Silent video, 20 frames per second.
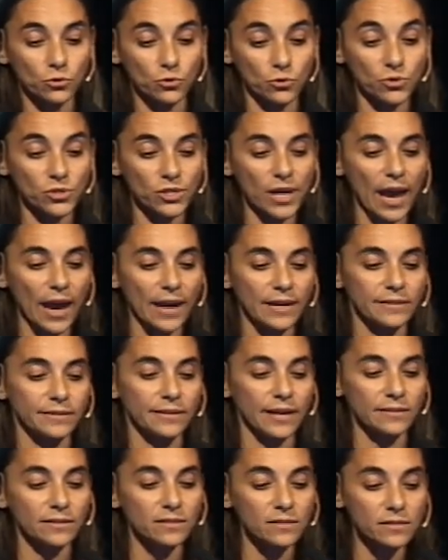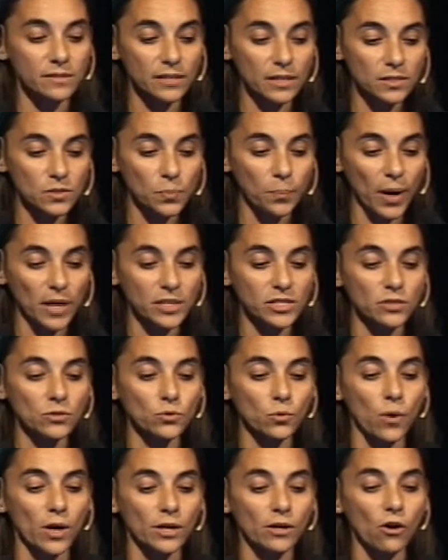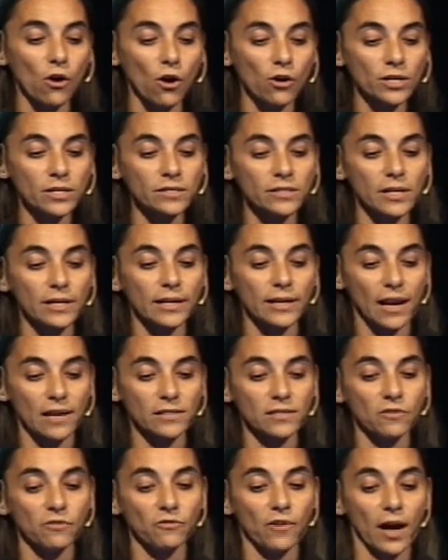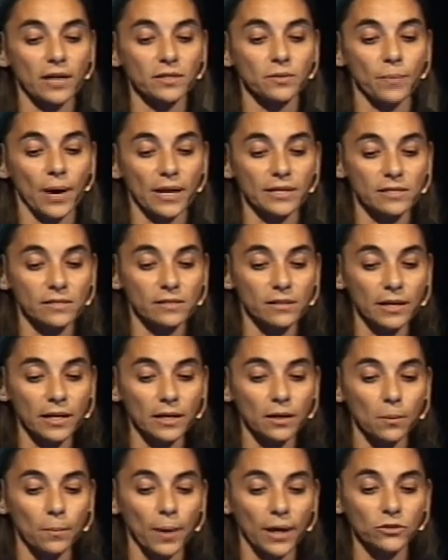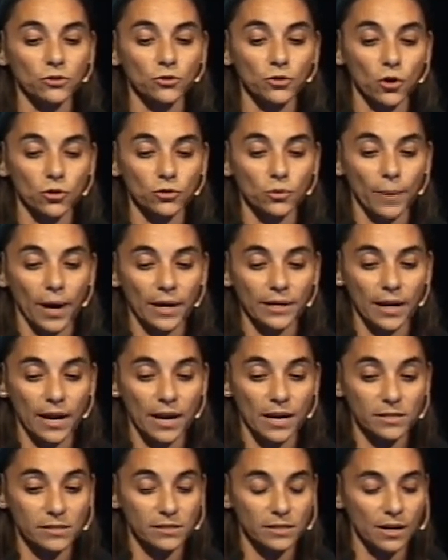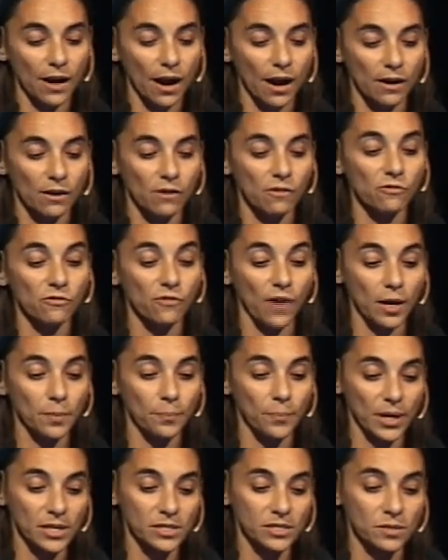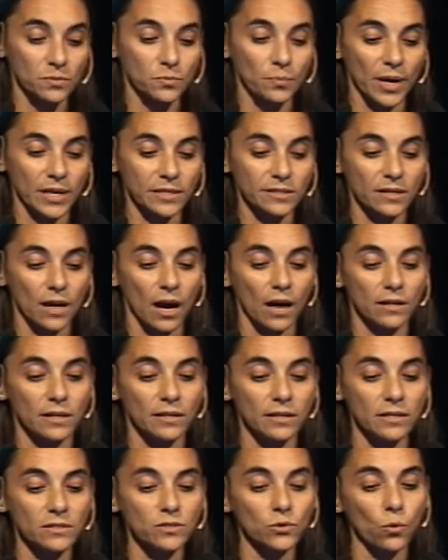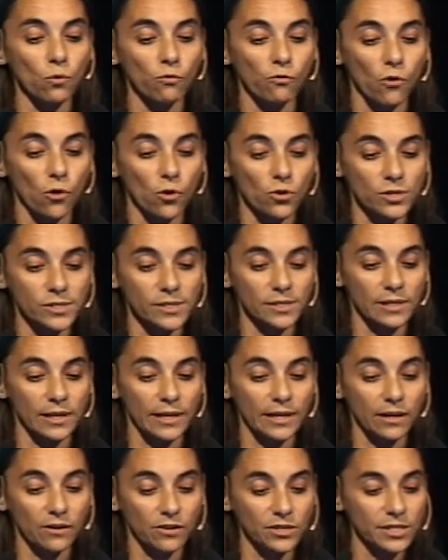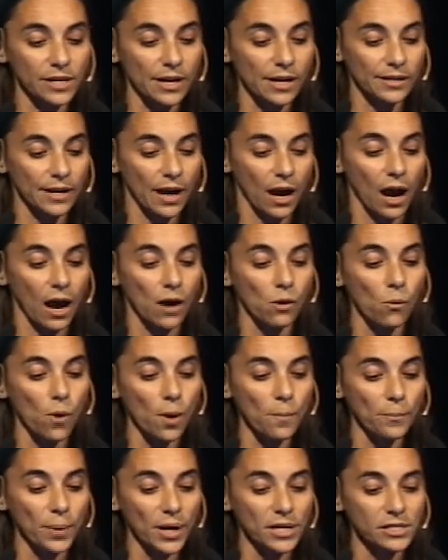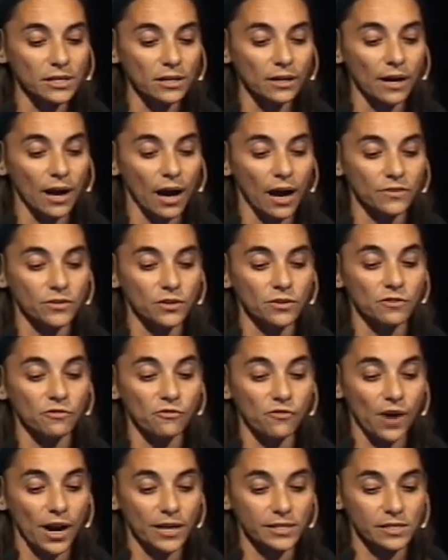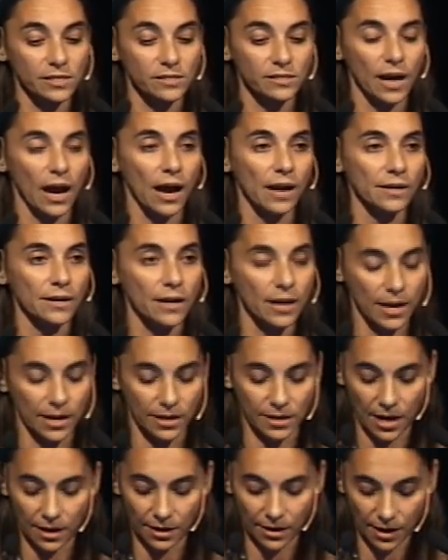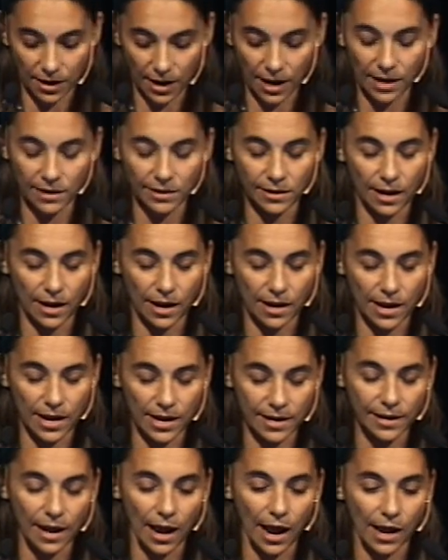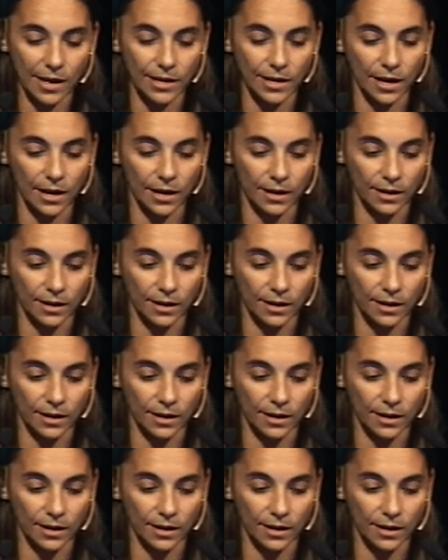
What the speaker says: to say that 6 patients were currently classified by SLEEK but not by ACR. 5 patients met at least 4 SLEEK criteria, and 1 patient had nephritis and ANA.